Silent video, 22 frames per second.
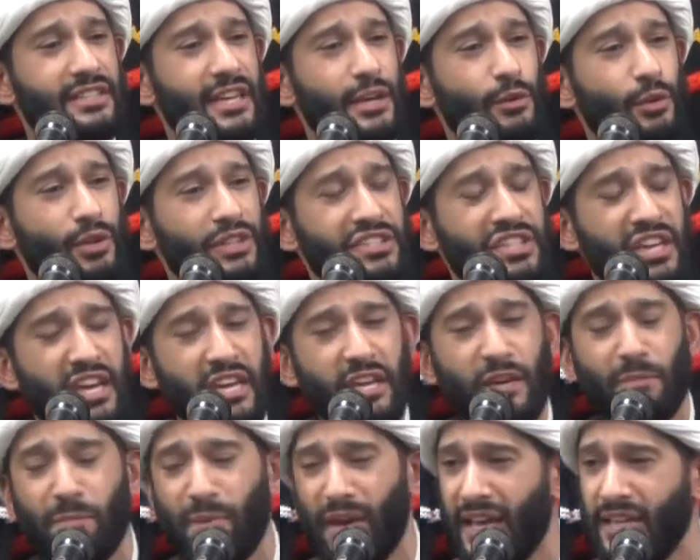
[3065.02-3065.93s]
that would
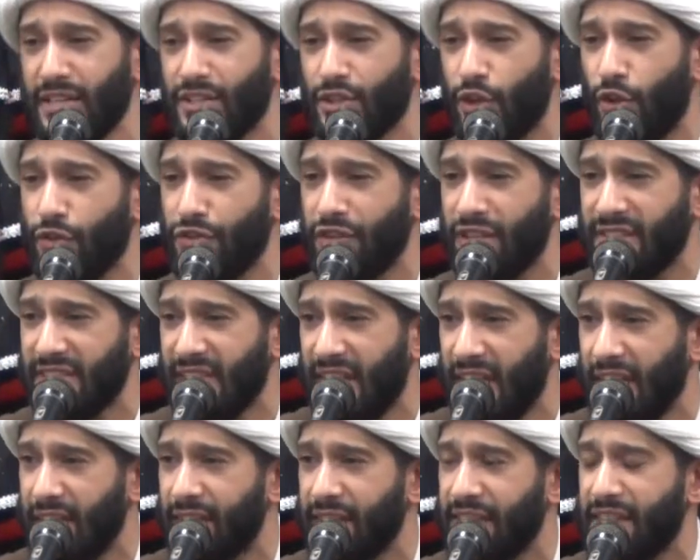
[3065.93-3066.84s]
take place on the
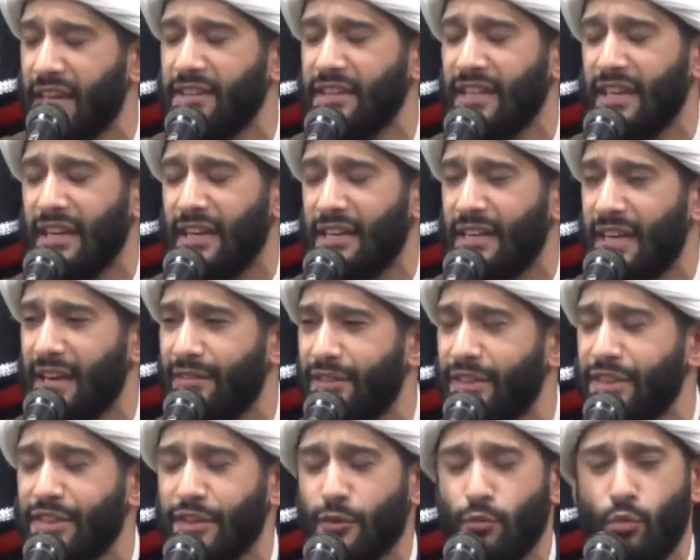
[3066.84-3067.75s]
10th and the
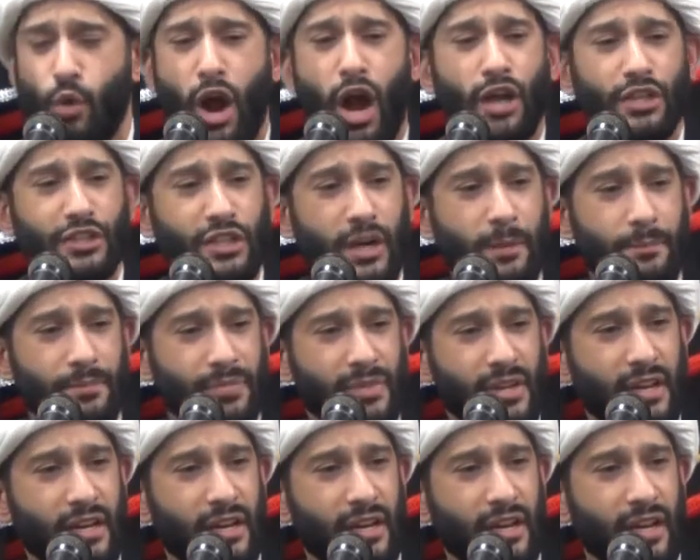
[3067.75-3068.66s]
11th of Muharram,
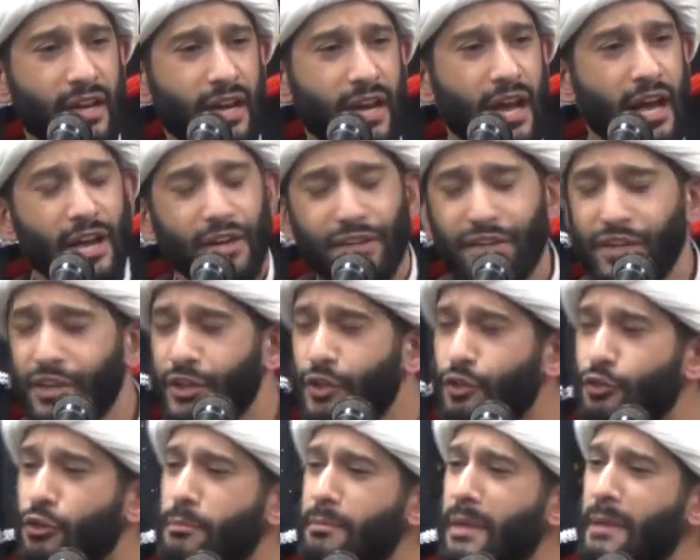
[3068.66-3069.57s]
do you
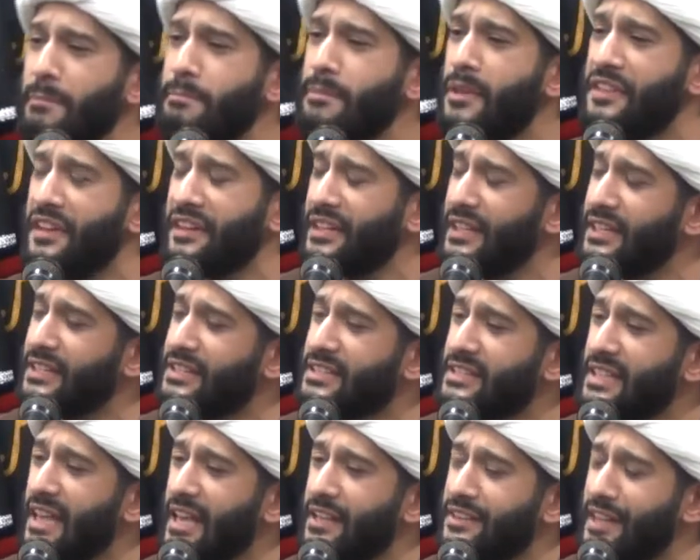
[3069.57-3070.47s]
remember that he
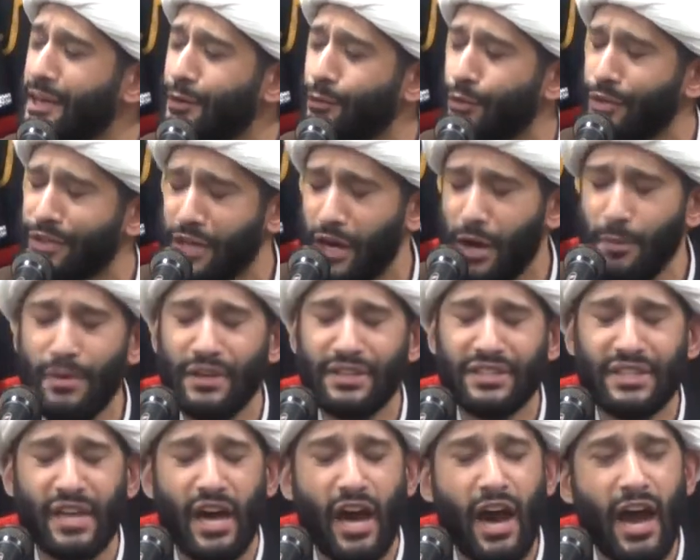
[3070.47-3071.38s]
said there would come a
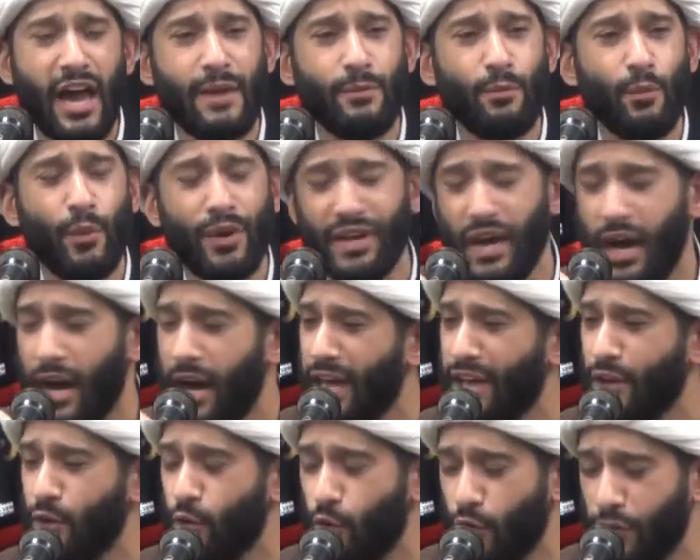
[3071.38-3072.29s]
time when
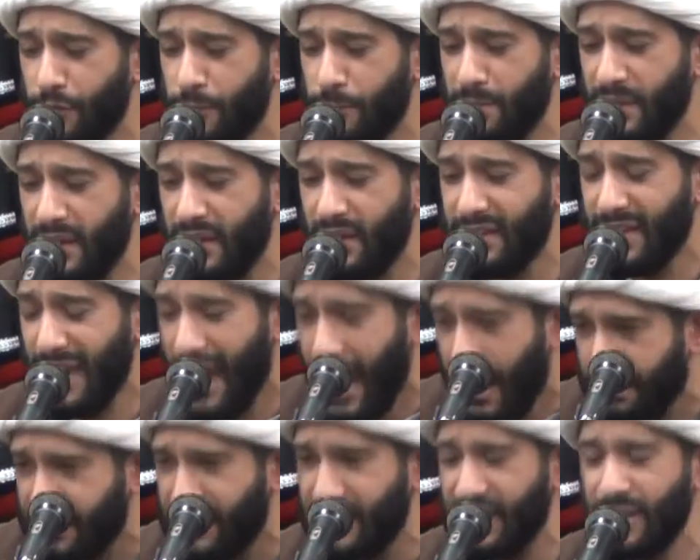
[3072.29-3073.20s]
I would be
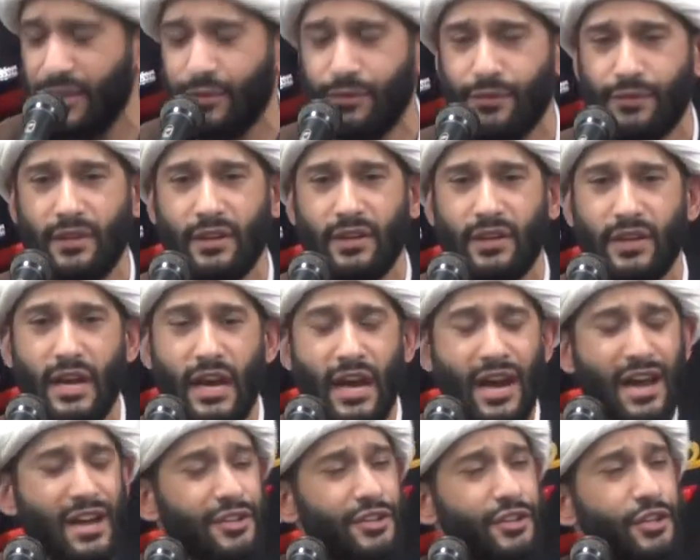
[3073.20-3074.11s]
captive?
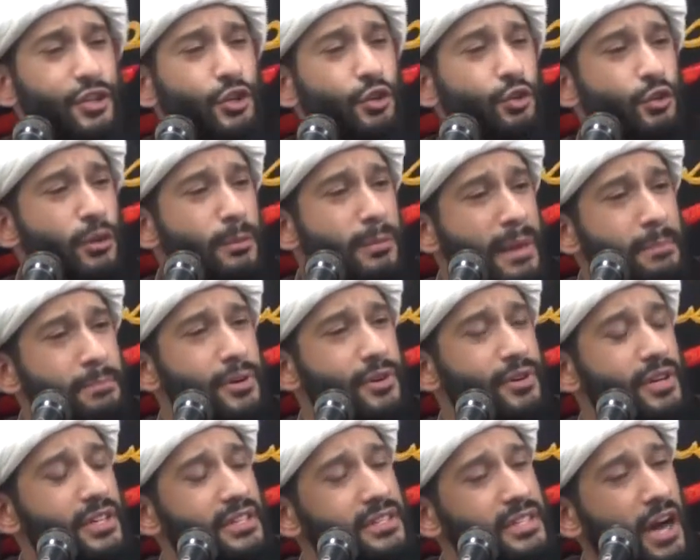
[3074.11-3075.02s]
Do you
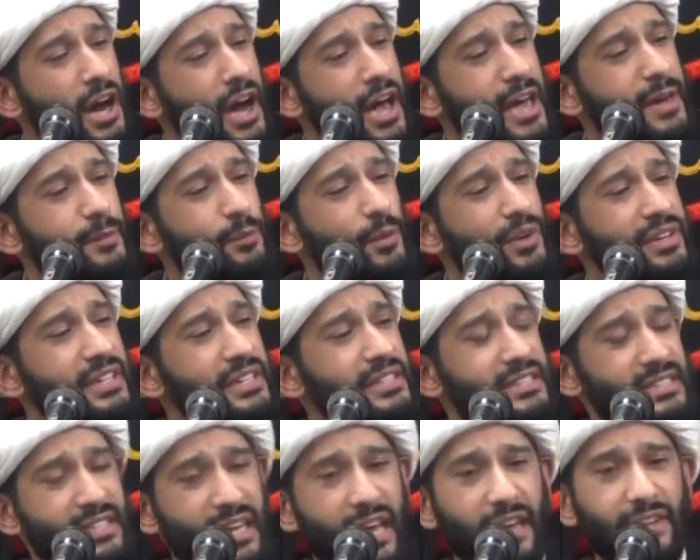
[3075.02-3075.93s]
remember a time when he
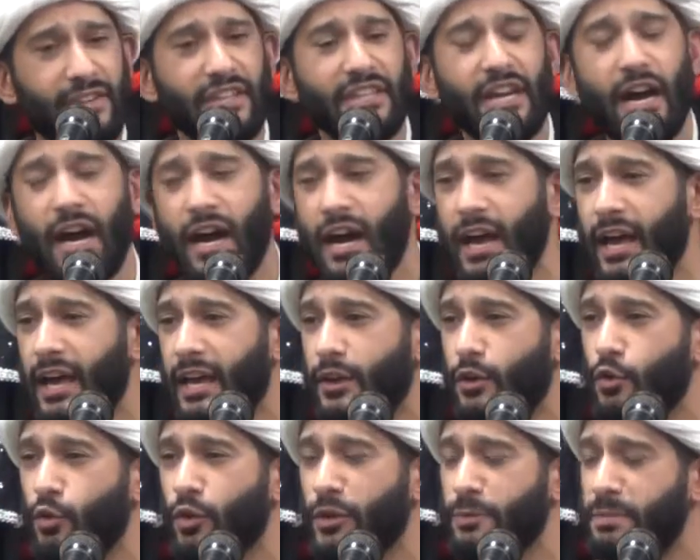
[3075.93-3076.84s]
said that I
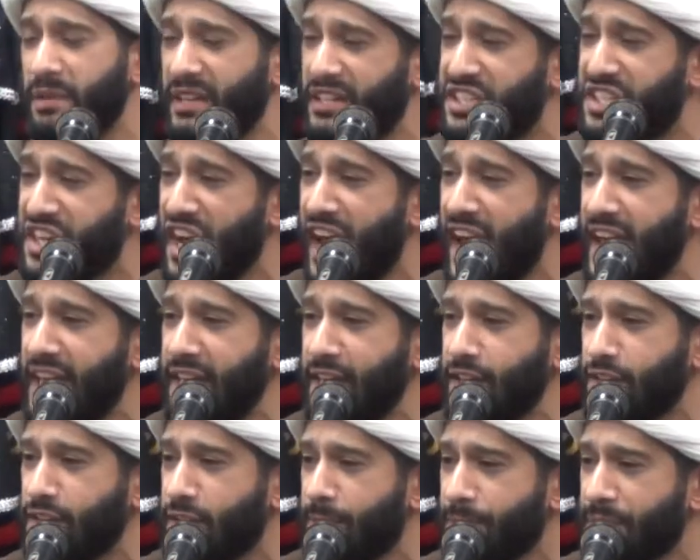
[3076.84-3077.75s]
would be
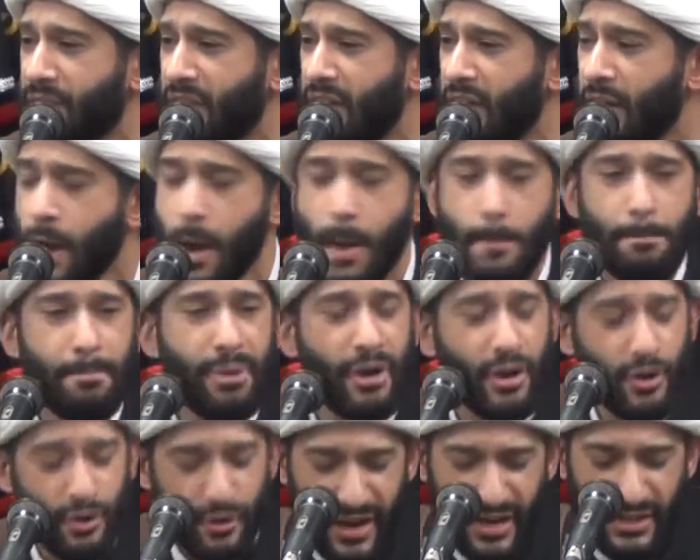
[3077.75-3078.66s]
chained,
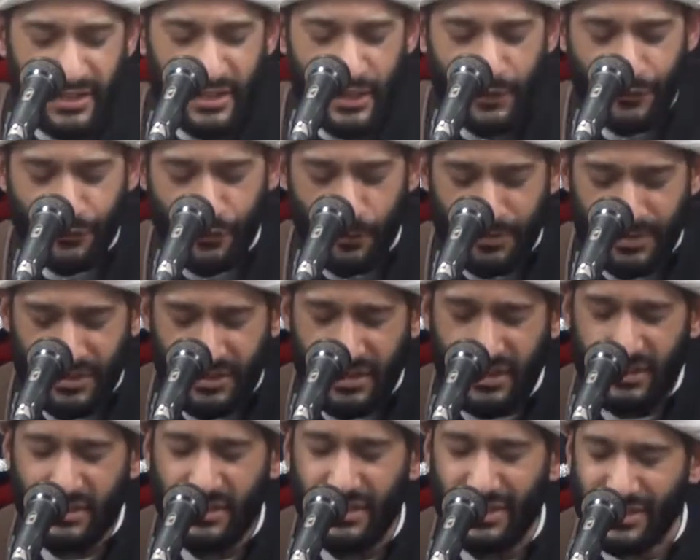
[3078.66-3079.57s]
paraded from
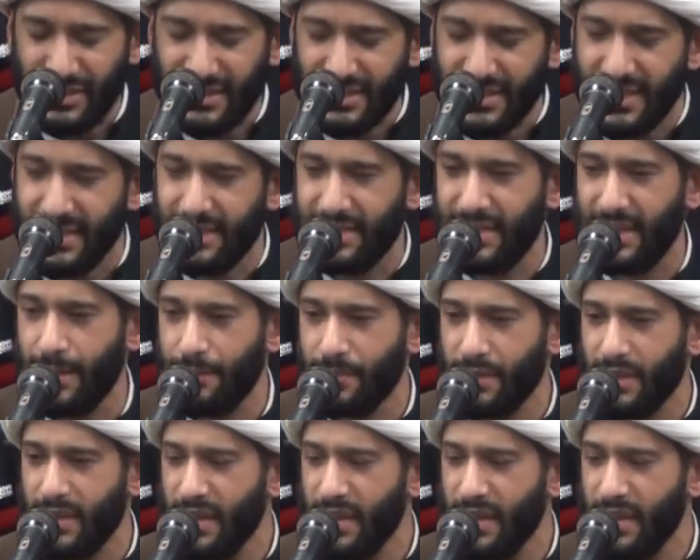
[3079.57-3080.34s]
city to city,